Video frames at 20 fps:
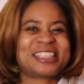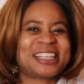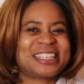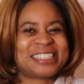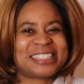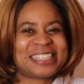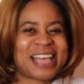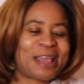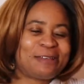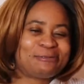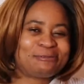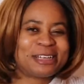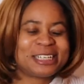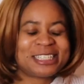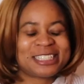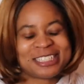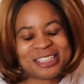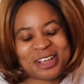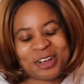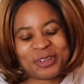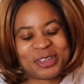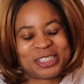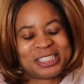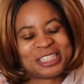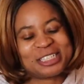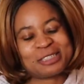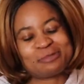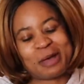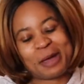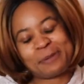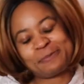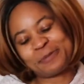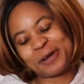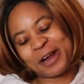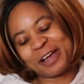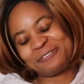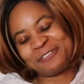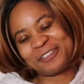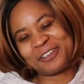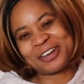the same, so it's just my
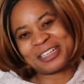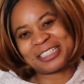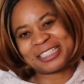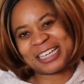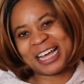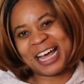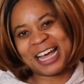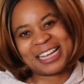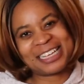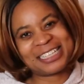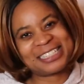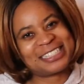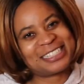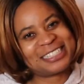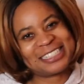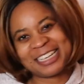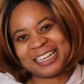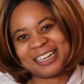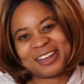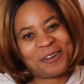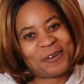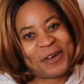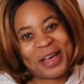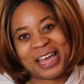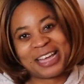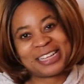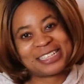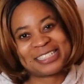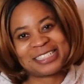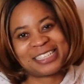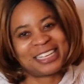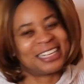preference, guys. No hate.